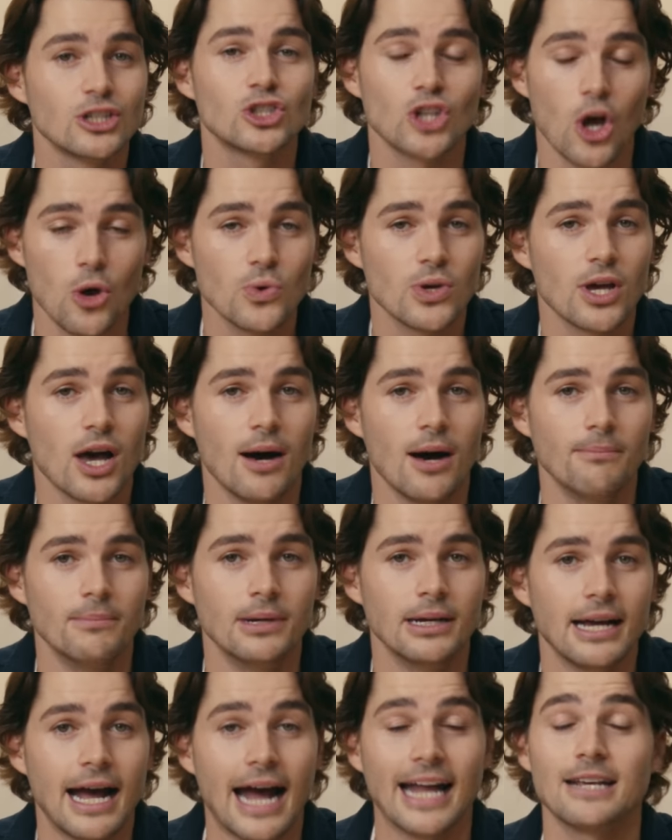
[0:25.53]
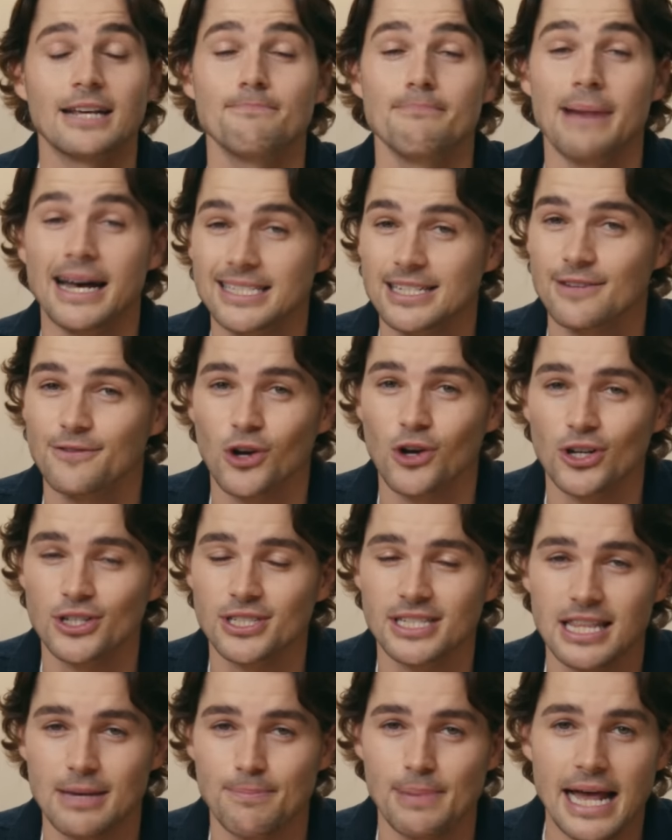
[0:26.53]
don't come at a massive
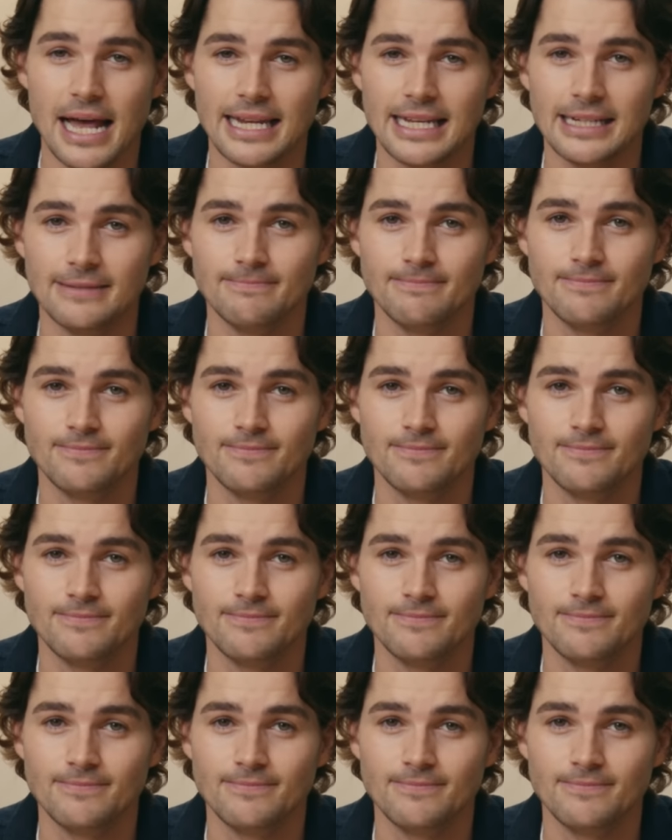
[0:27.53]
cost to the planet?